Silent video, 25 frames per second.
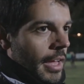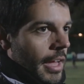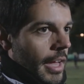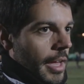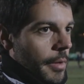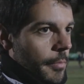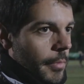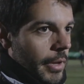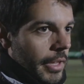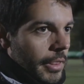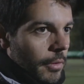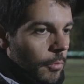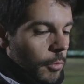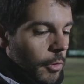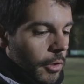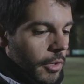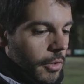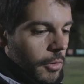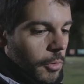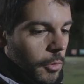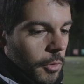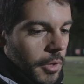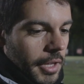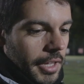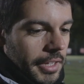I mean, we
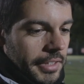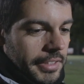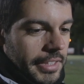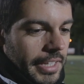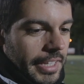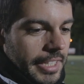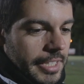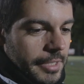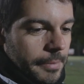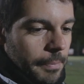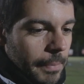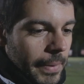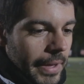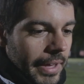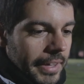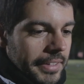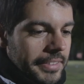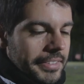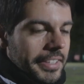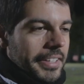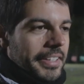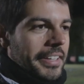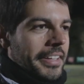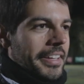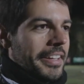couldn't
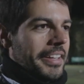expect